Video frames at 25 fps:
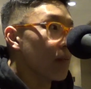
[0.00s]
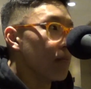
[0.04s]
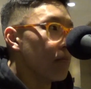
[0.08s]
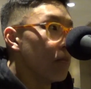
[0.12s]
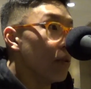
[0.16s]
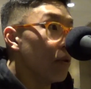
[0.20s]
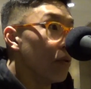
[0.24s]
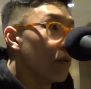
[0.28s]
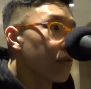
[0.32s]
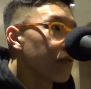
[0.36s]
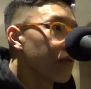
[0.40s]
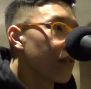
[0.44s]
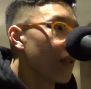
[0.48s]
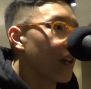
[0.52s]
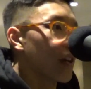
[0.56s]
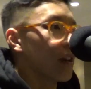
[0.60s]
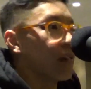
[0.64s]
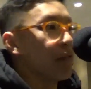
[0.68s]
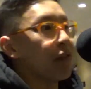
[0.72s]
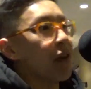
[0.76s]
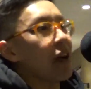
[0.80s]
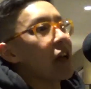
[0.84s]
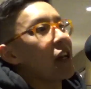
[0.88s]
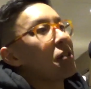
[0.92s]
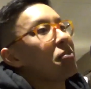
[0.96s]
booths like
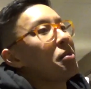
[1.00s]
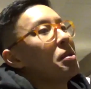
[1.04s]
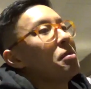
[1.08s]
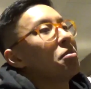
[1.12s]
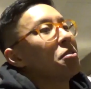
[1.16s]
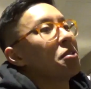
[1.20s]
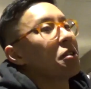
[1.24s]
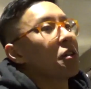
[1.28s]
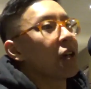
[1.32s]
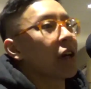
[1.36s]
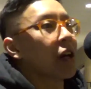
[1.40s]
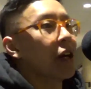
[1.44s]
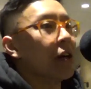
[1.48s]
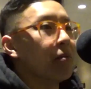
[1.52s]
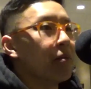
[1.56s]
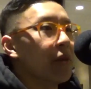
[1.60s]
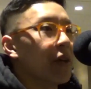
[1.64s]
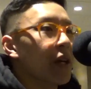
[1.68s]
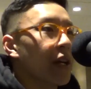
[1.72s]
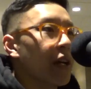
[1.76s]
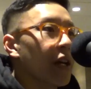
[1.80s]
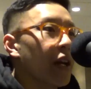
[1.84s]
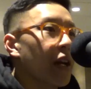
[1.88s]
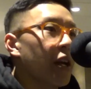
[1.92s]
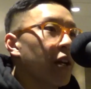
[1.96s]
inviting people to come,
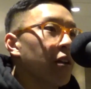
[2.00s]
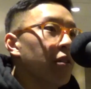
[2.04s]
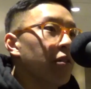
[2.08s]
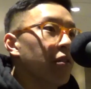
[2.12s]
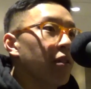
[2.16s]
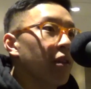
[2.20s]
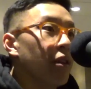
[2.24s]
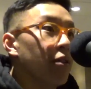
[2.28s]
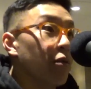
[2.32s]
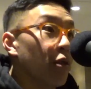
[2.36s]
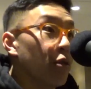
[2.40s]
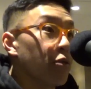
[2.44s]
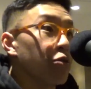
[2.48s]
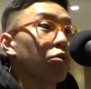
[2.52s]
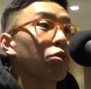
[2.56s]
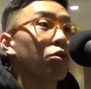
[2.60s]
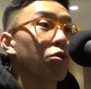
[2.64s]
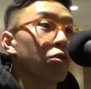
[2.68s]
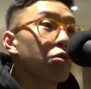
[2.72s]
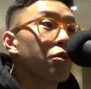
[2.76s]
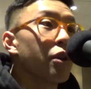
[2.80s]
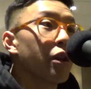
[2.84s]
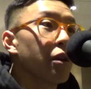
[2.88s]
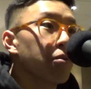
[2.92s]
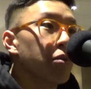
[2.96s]
like, and those
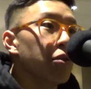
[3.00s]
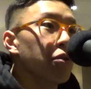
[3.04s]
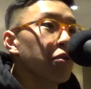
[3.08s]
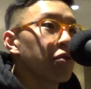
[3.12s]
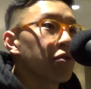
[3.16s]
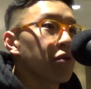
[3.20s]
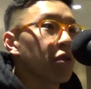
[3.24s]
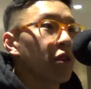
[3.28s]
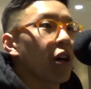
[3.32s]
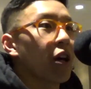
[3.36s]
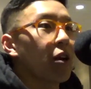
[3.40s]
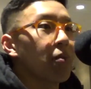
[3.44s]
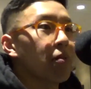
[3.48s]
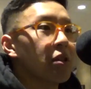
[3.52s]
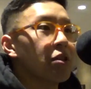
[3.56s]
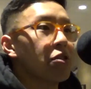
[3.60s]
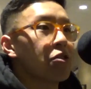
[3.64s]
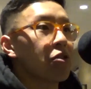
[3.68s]
recruiting booths to come and